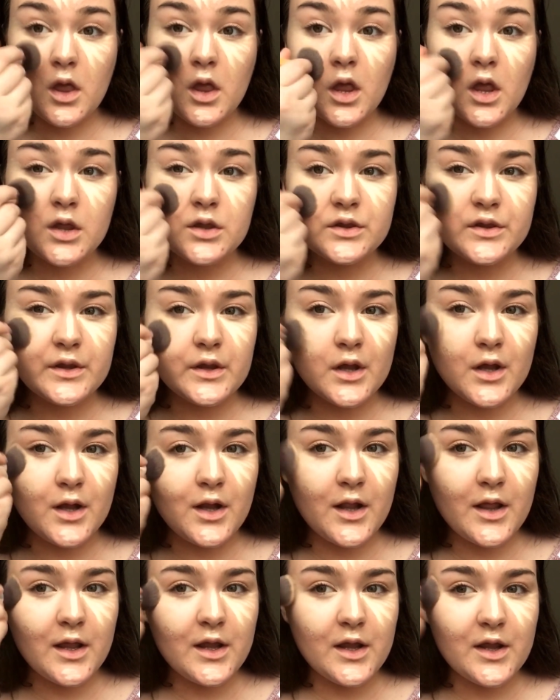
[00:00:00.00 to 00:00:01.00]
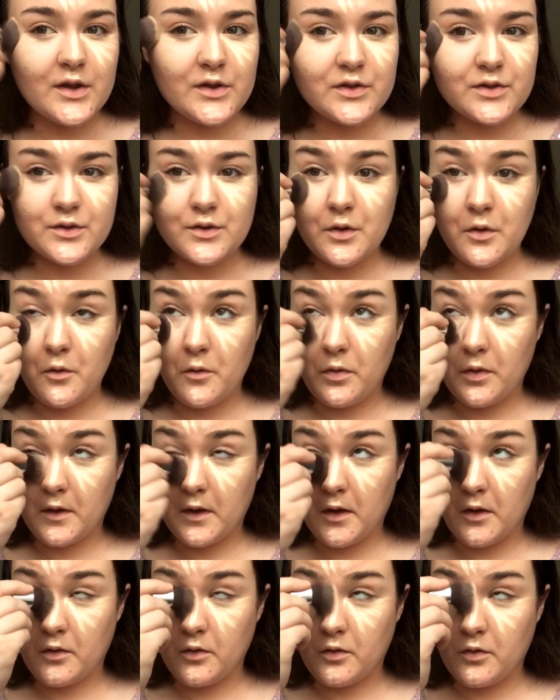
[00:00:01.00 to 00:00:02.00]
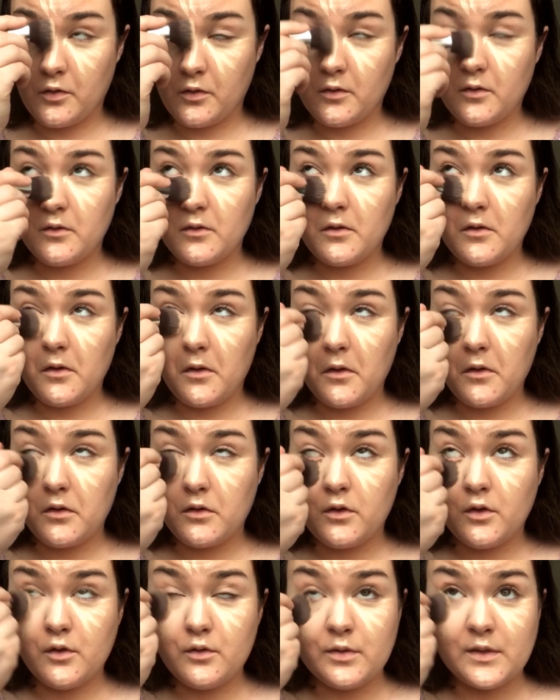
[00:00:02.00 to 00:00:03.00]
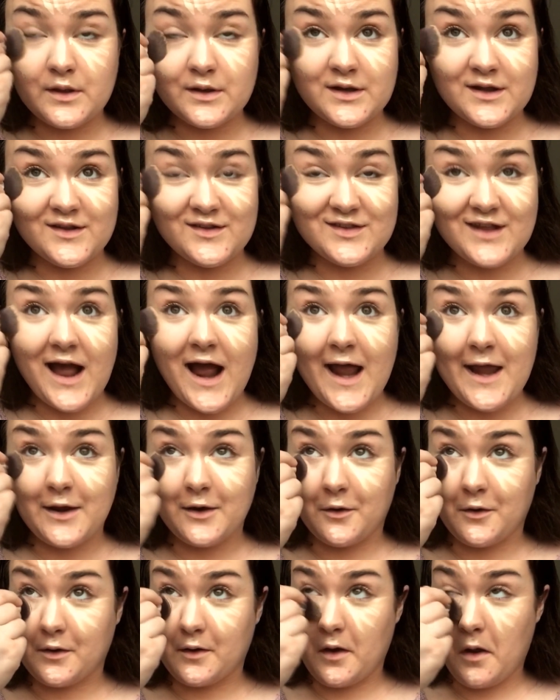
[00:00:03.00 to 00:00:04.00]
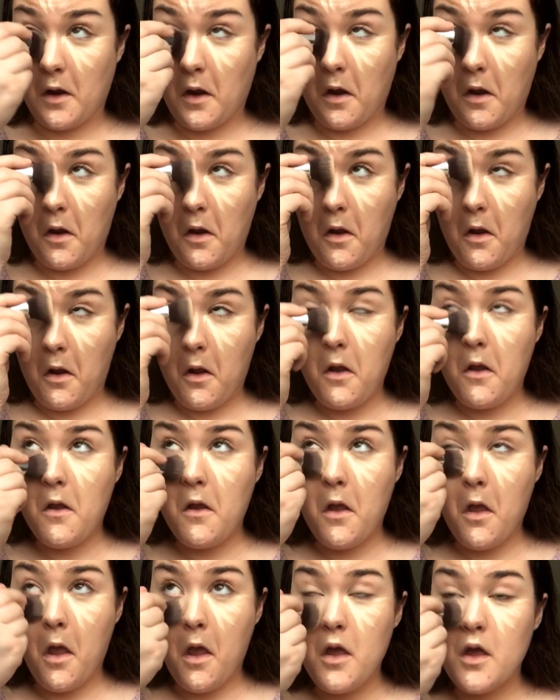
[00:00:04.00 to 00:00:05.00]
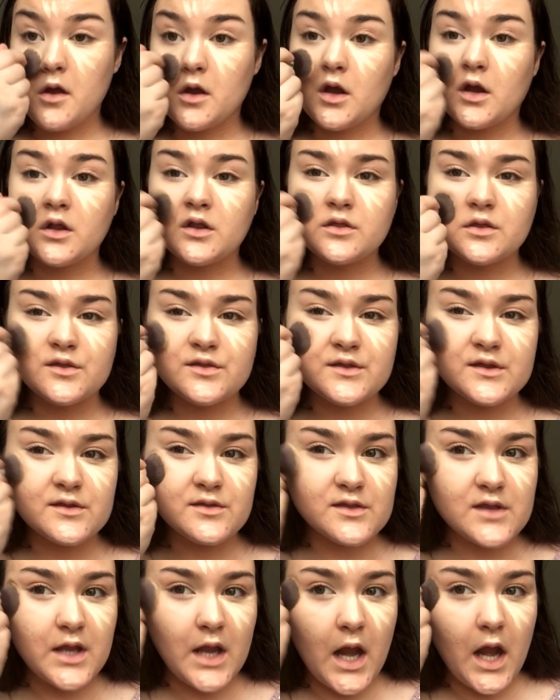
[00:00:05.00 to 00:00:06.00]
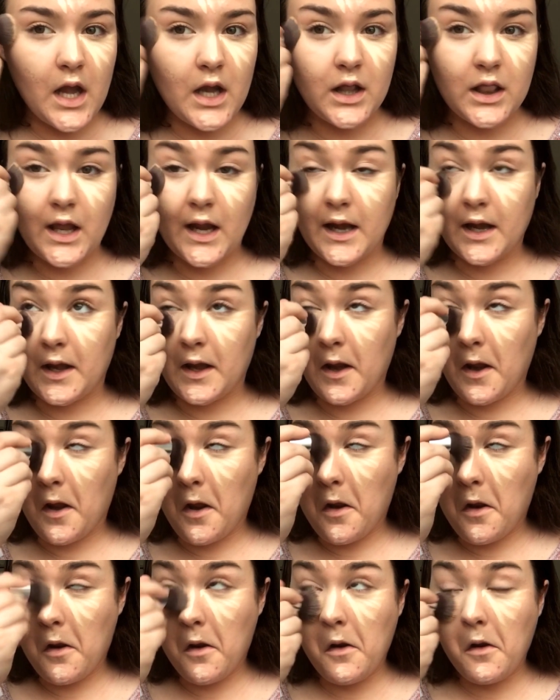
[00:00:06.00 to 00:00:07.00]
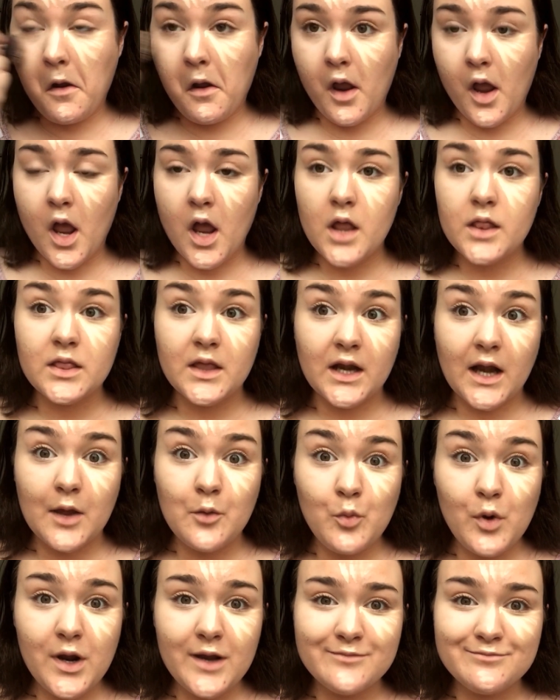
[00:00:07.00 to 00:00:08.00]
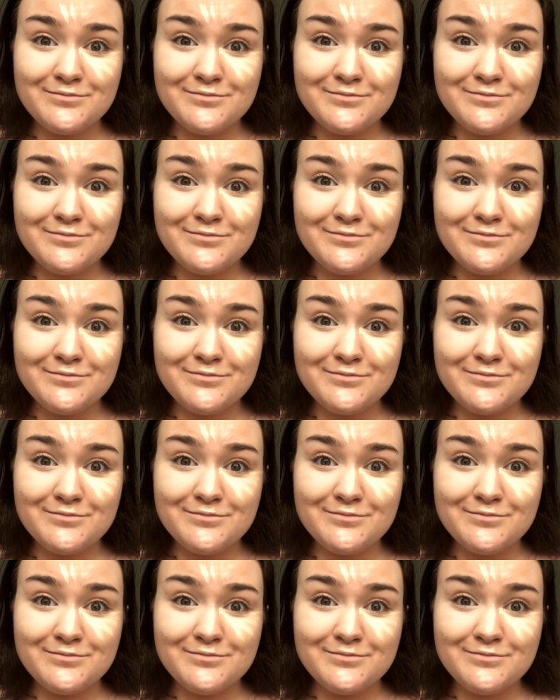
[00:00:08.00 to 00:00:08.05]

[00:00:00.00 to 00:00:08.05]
until it's to the desired consistency and lighting that I want.